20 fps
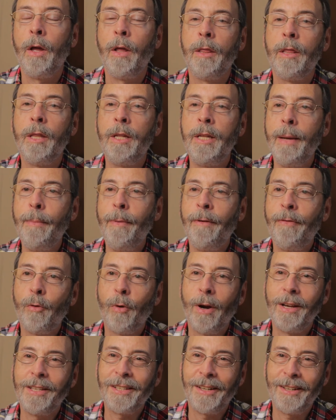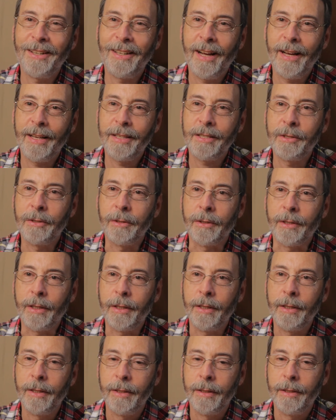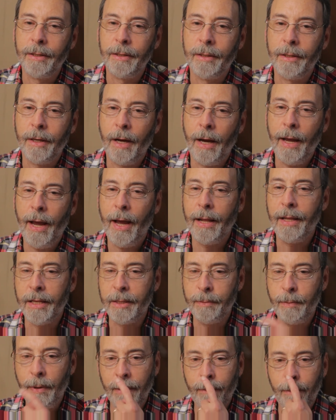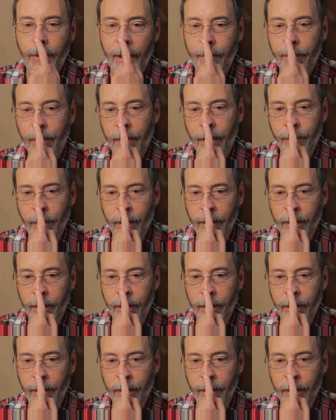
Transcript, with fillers: The day before I started high school, I had this big pimple on my